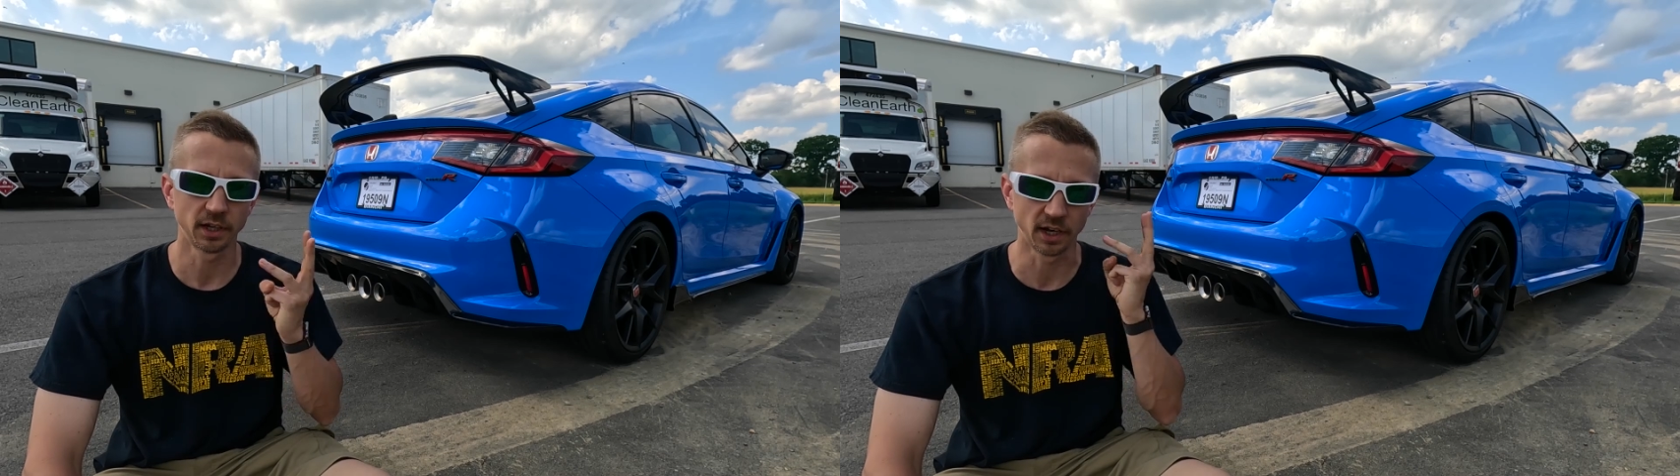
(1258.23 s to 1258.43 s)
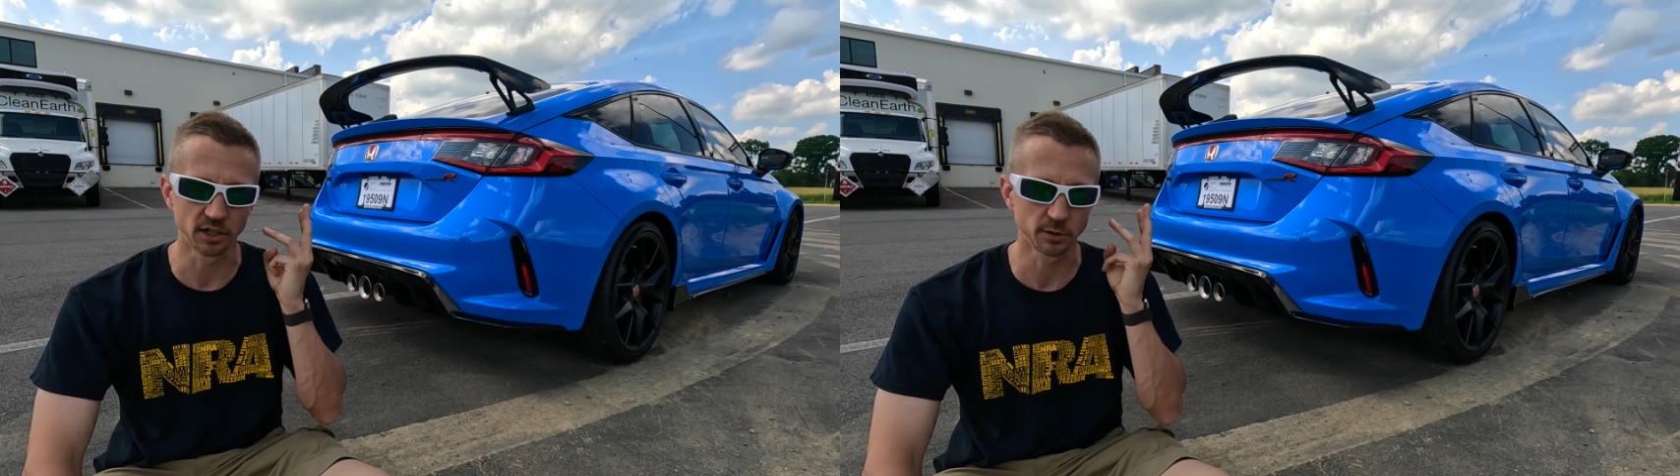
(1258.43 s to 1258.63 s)

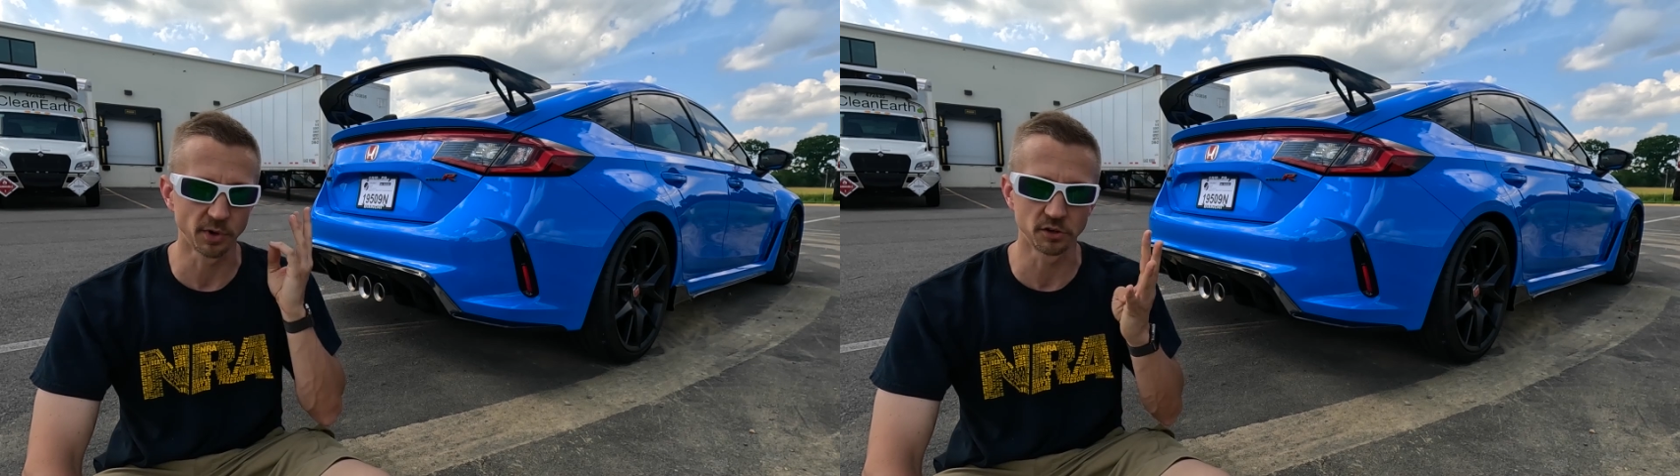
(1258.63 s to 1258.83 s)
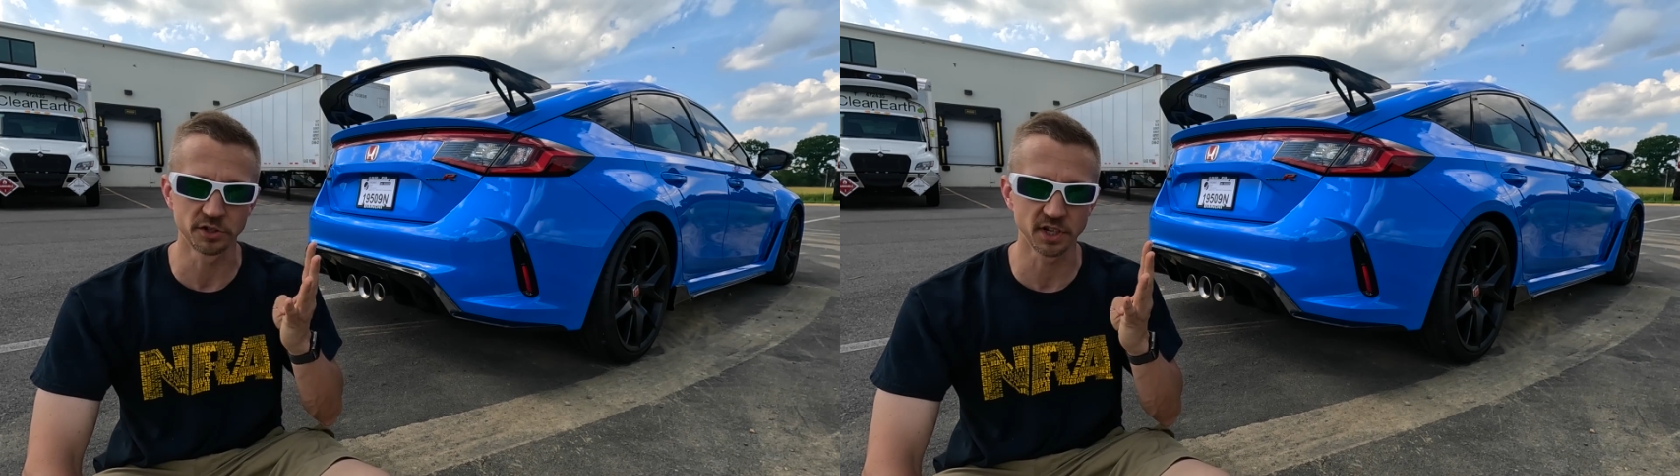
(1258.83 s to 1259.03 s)
and some
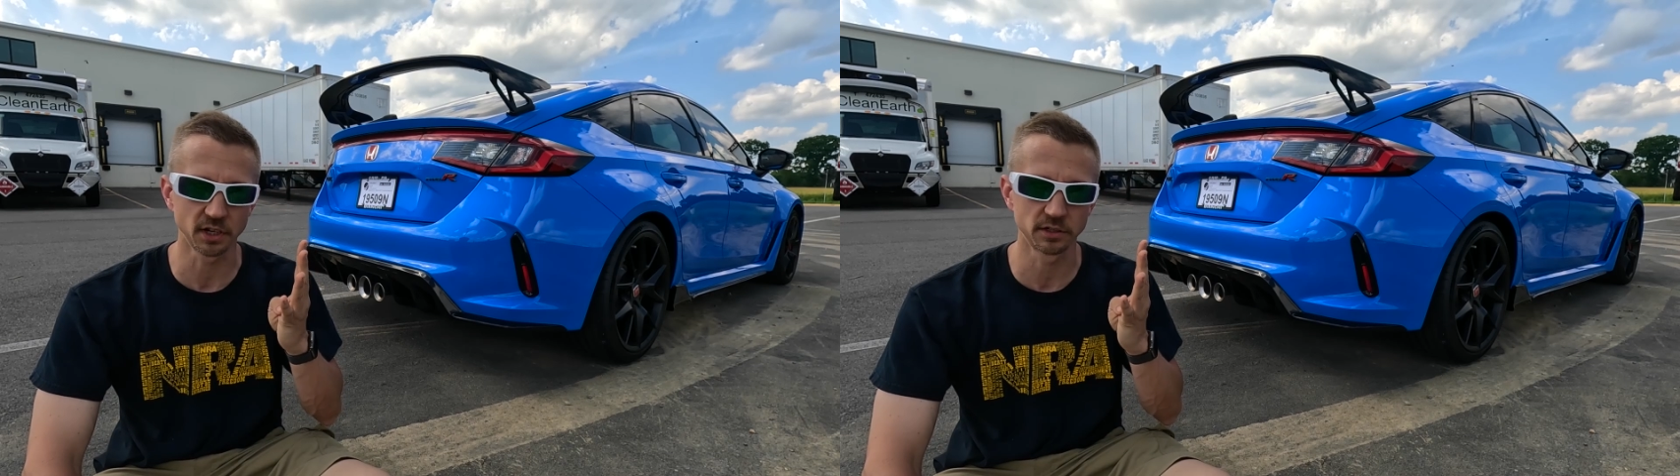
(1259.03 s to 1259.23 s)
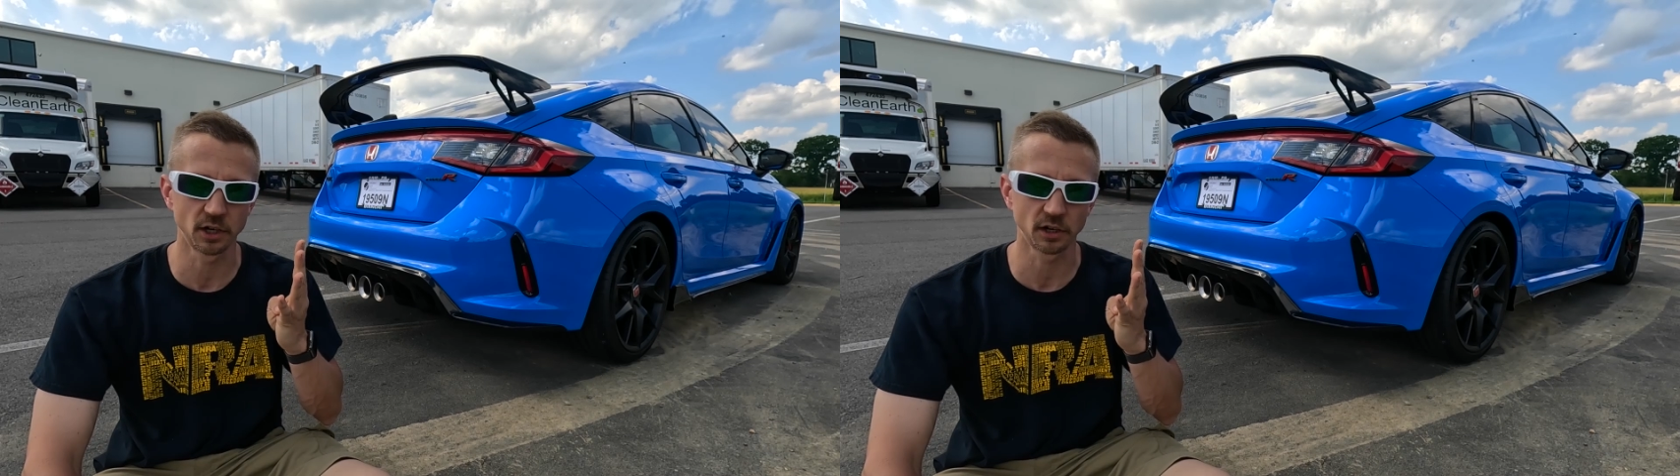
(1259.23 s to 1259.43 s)
other
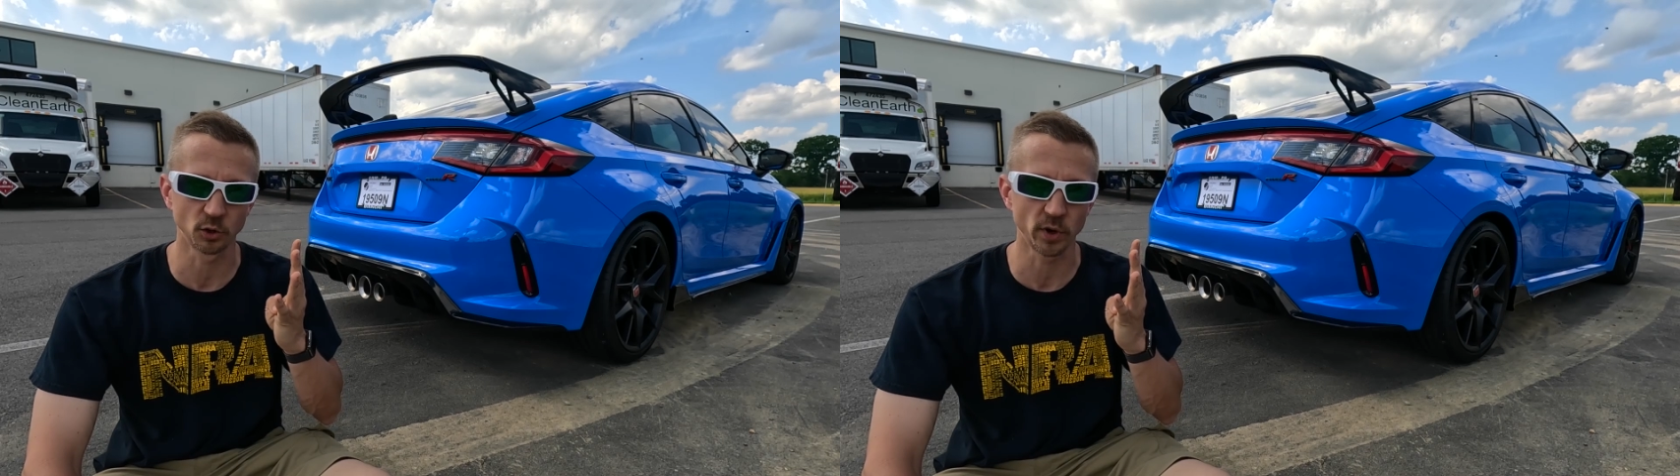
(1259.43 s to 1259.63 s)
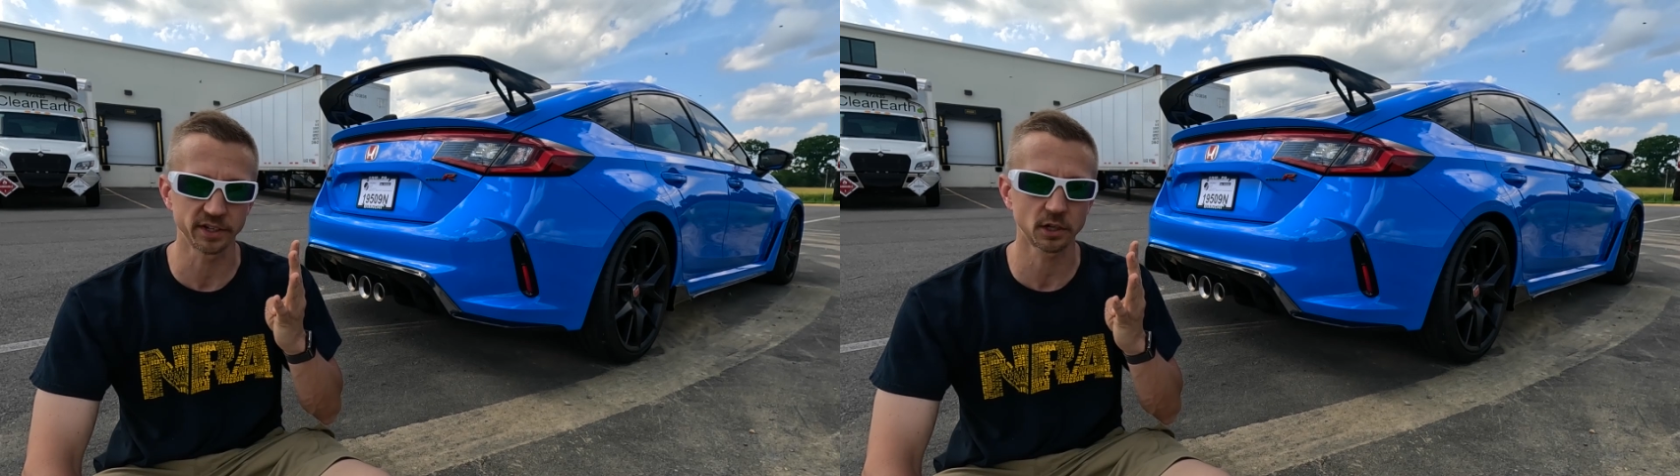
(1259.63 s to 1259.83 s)
cities there on
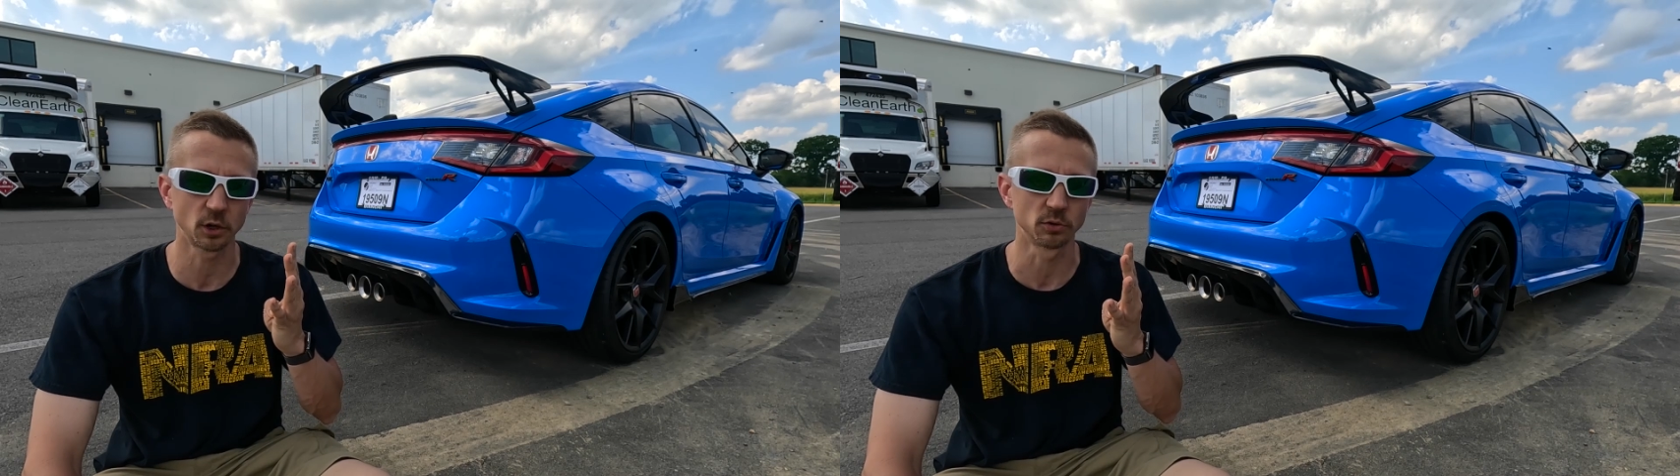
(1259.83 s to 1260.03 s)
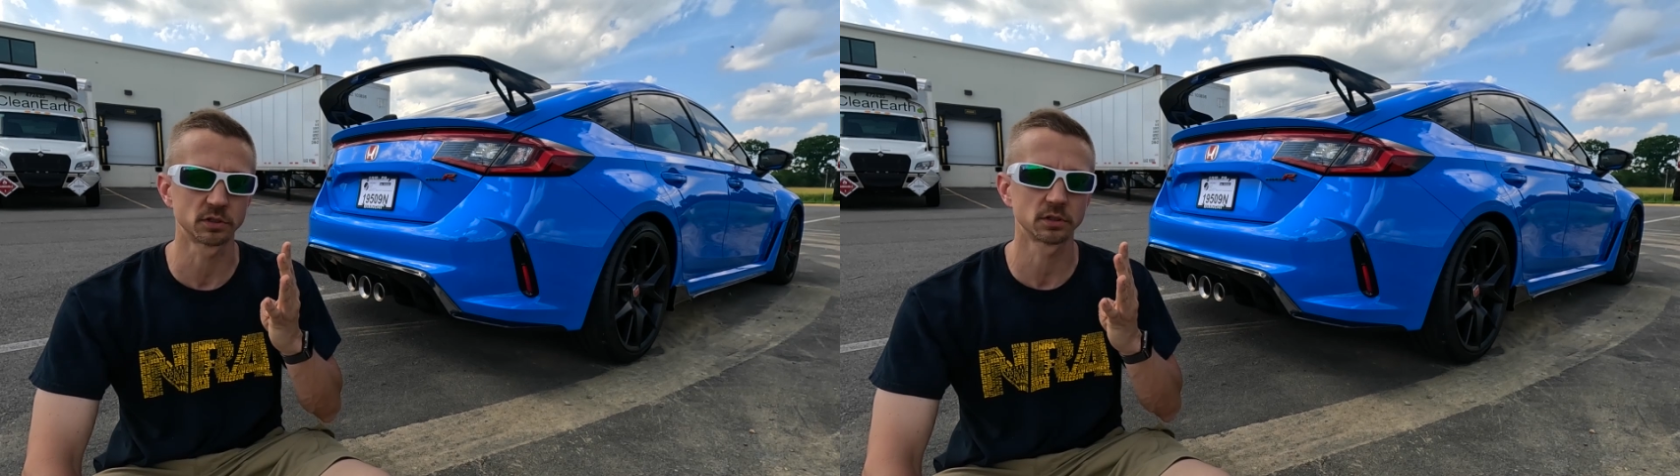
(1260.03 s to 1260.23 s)
the West
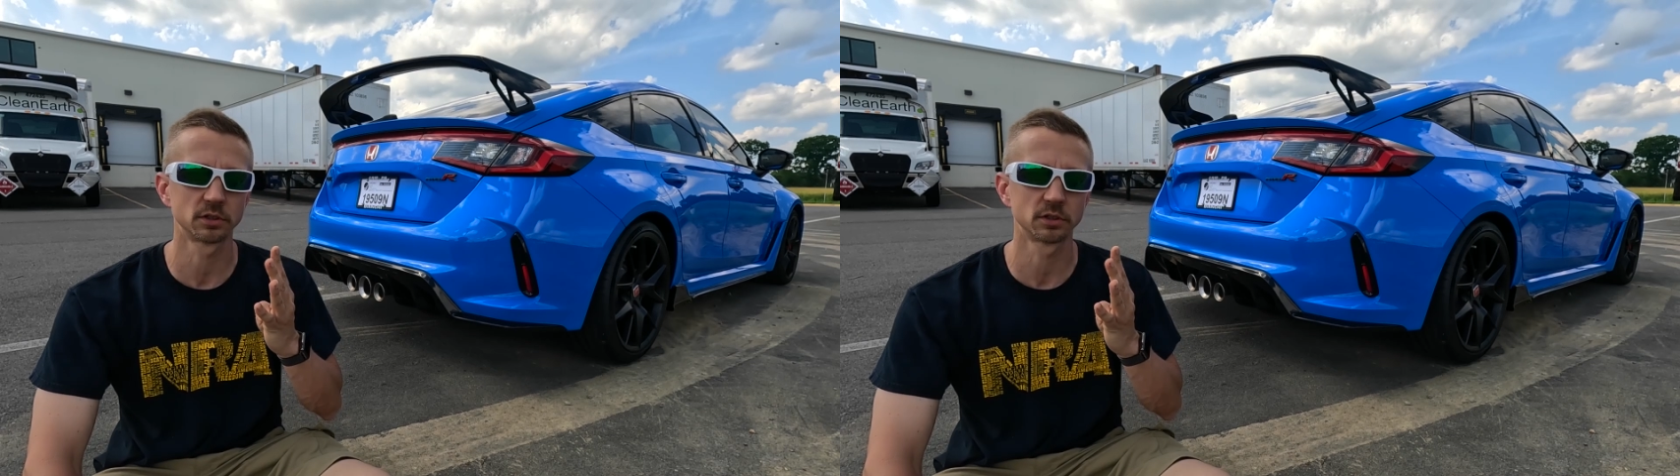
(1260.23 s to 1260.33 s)
Coast.